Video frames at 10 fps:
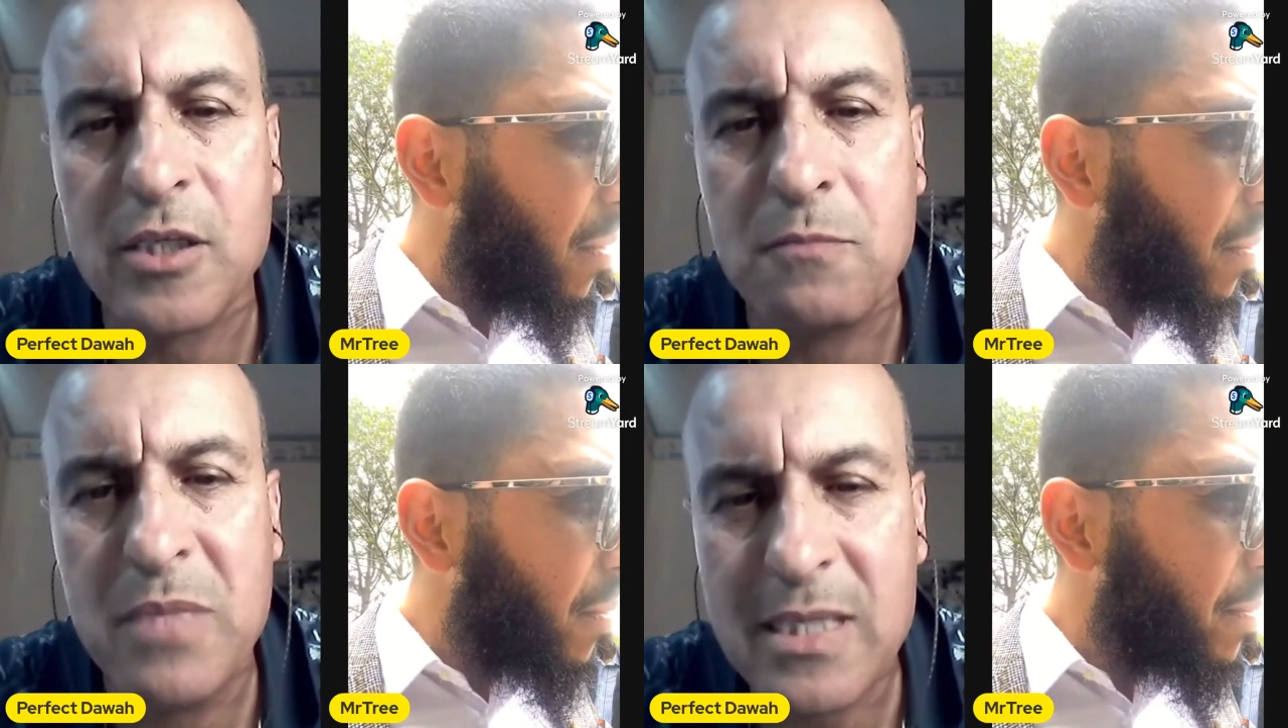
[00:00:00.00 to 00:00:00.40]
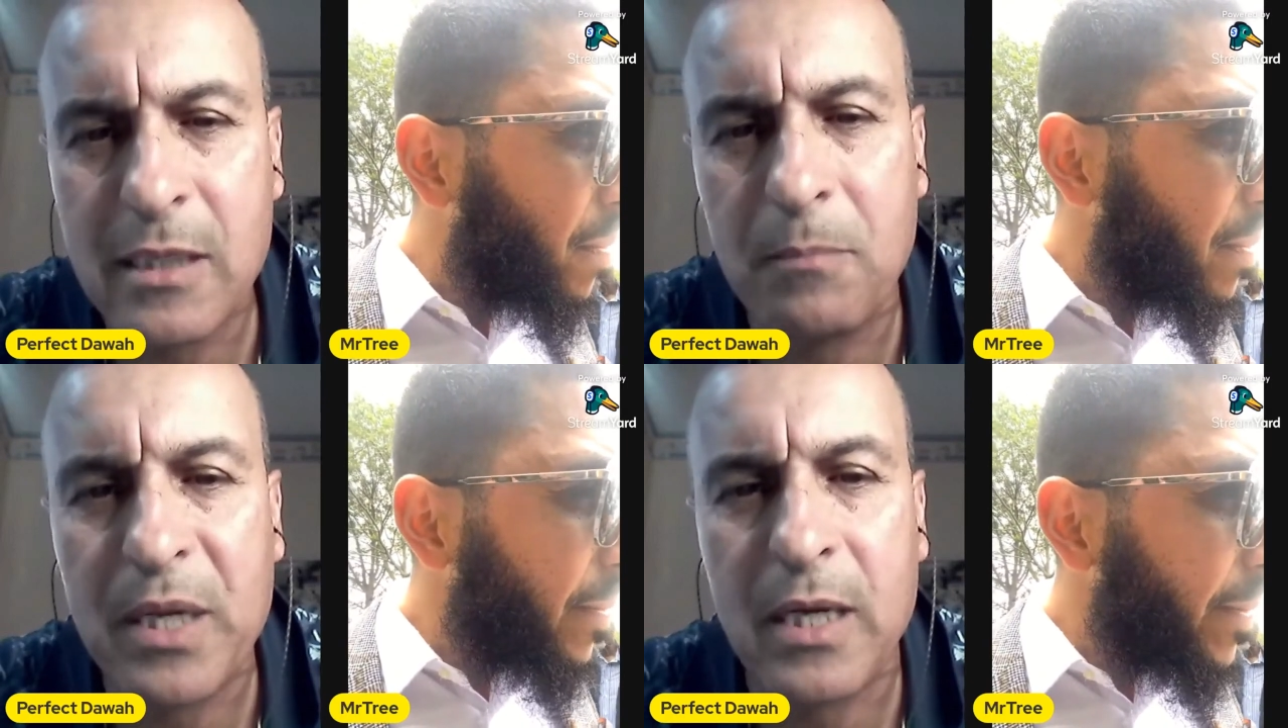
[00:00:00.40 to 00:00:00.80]
is
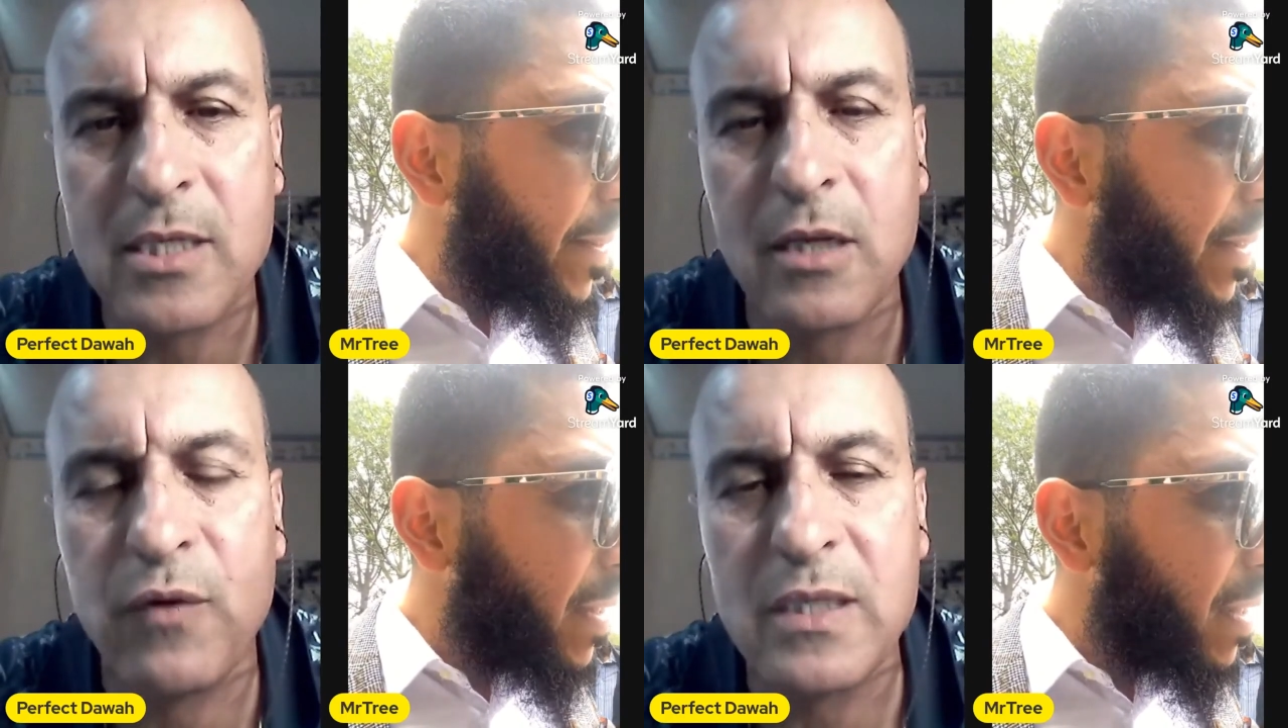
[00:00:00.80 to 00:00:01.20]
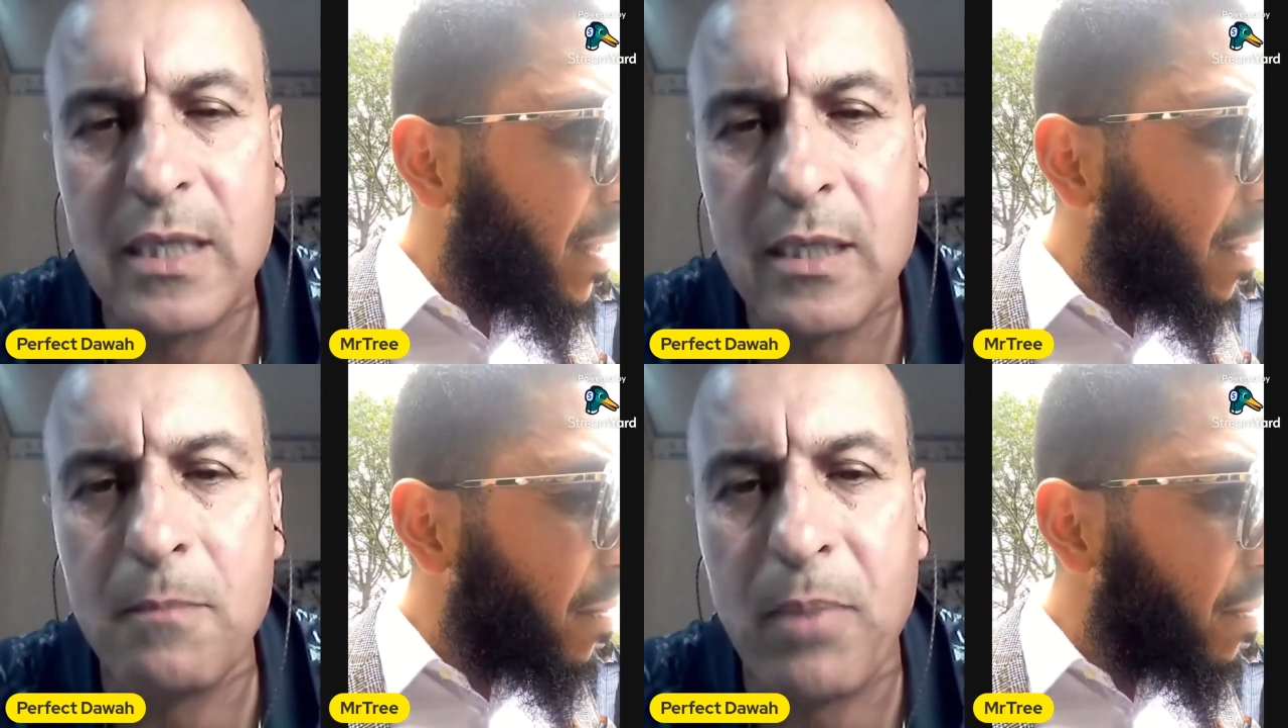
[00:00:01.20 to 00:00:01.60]
missing because it was
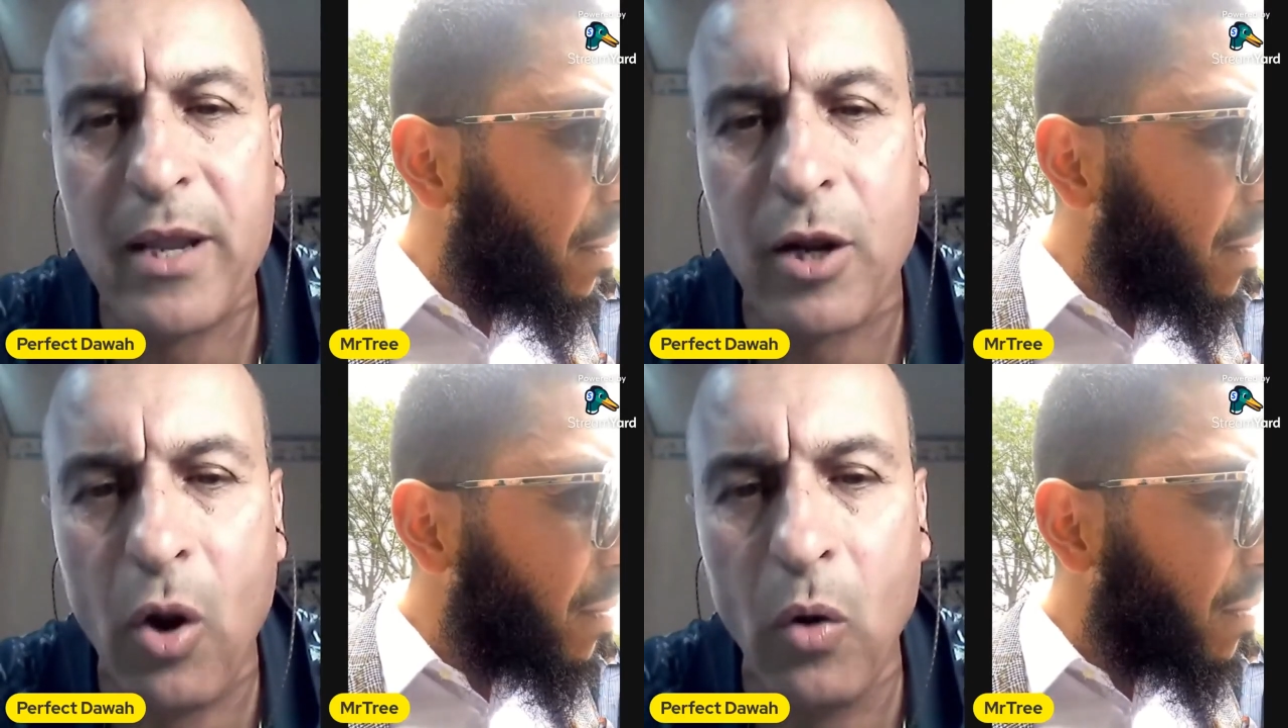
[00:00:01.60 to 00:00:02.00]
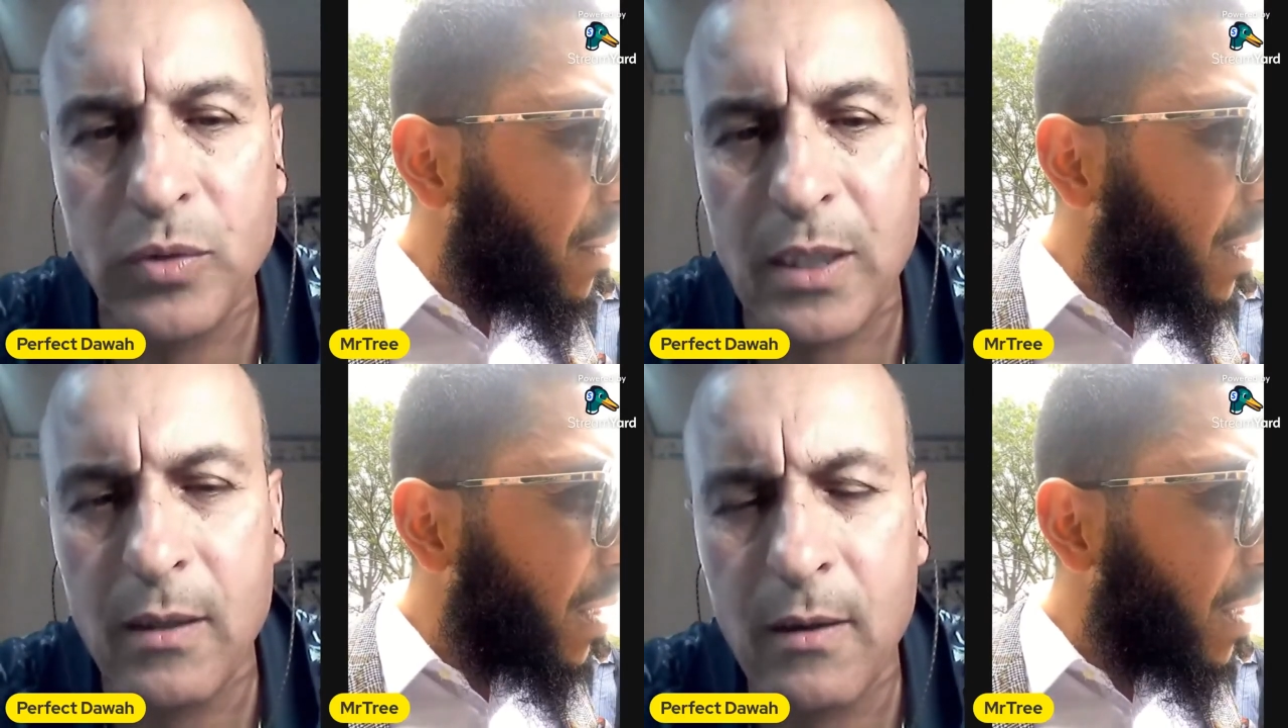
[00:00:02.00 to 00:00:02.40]
eaten by a goat.